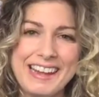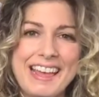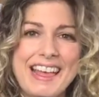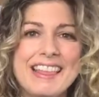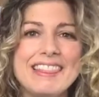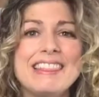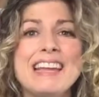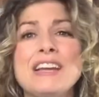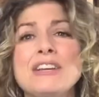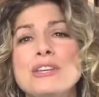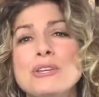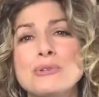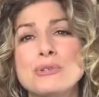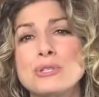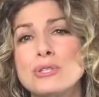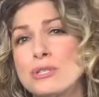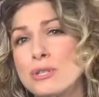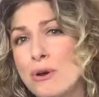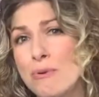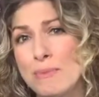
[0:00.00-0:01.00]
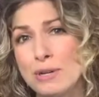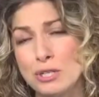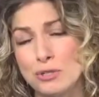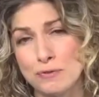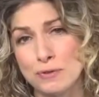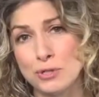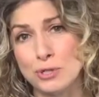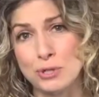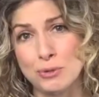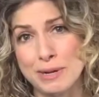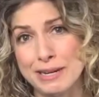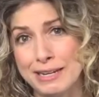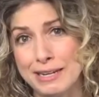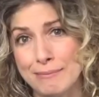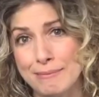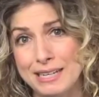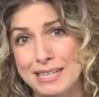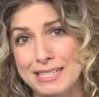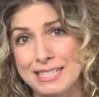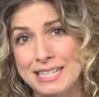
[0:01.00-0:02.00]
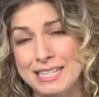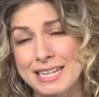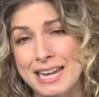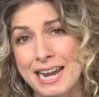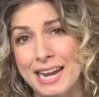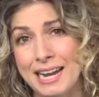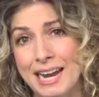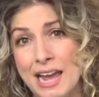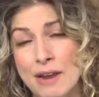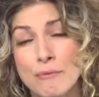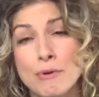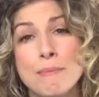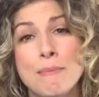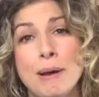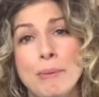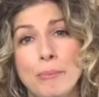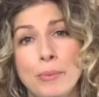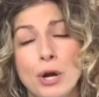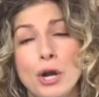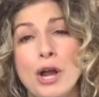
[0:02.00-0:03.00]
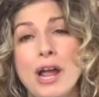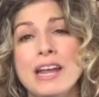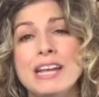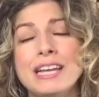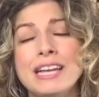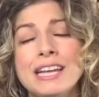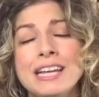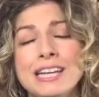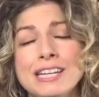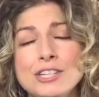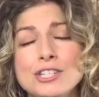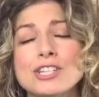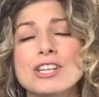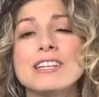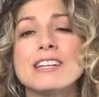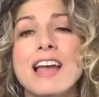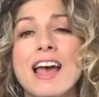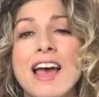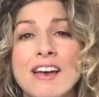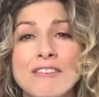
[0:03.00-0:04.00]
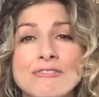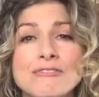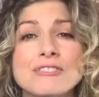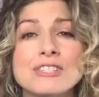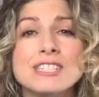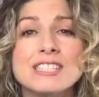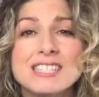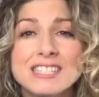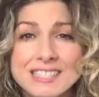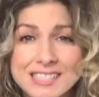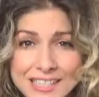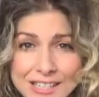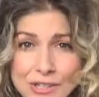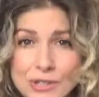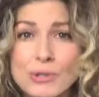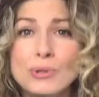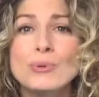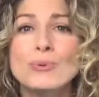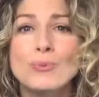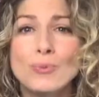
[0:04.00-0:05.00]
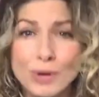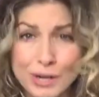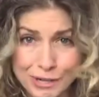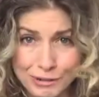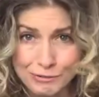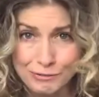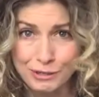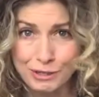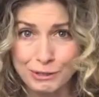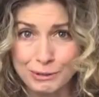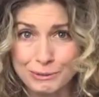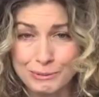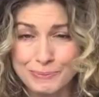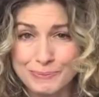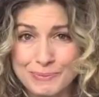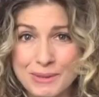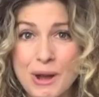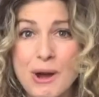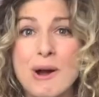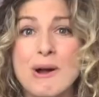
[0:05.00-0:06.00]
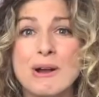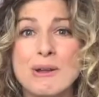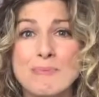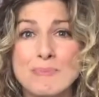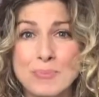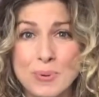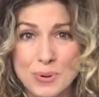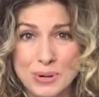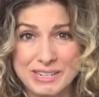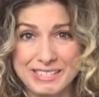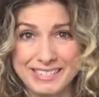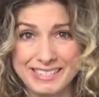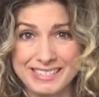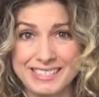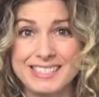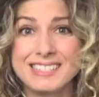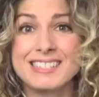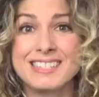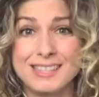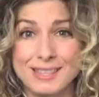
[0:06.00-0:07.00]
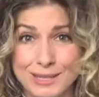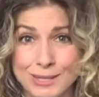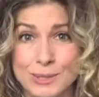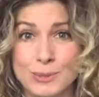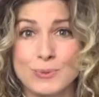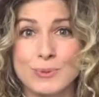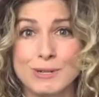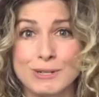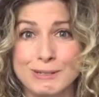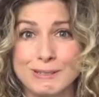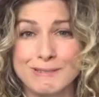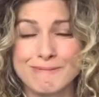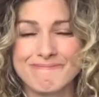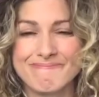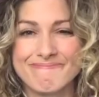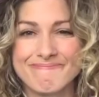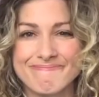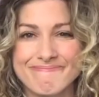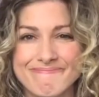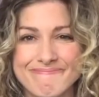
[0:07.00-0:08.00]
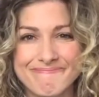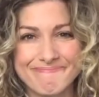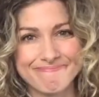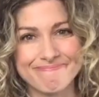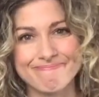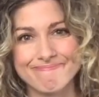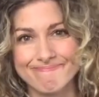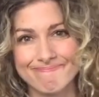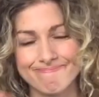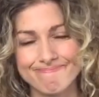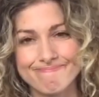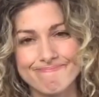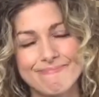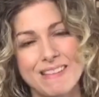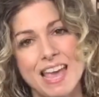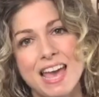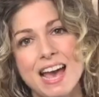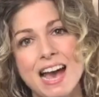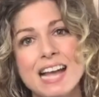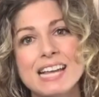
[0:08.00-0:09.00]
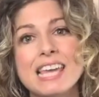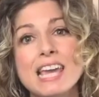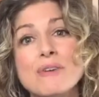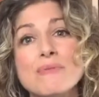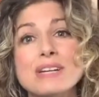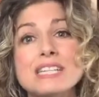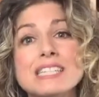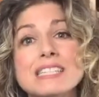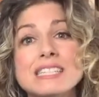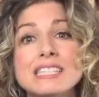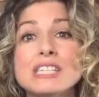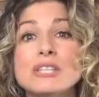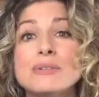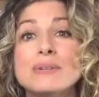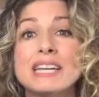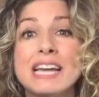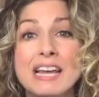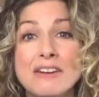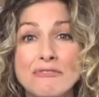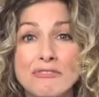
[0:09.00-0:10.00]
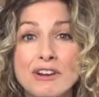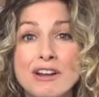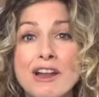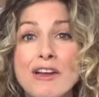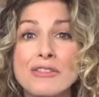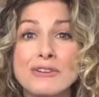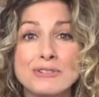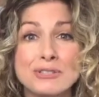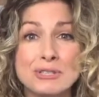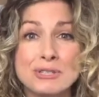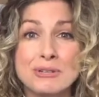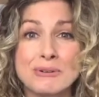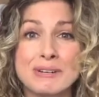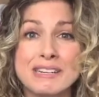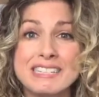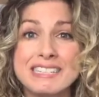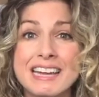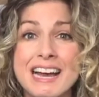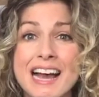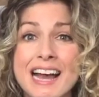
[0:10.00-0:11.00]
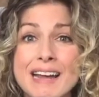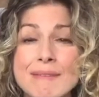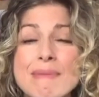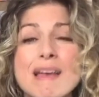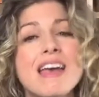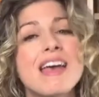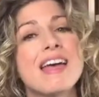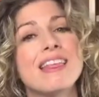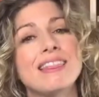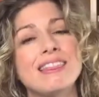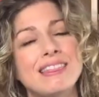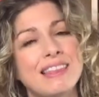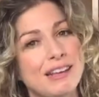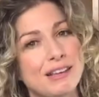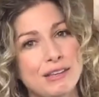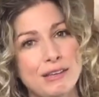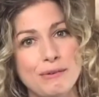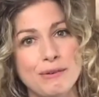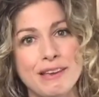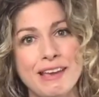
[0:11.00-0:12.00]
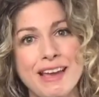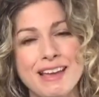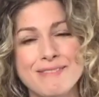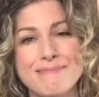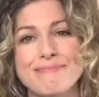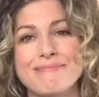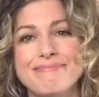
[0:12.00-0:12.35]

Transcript: Thank you so much for joining me today. And remember, each and every single one of you are important to this world. I can't wait to see you again for another story time. Thank you again.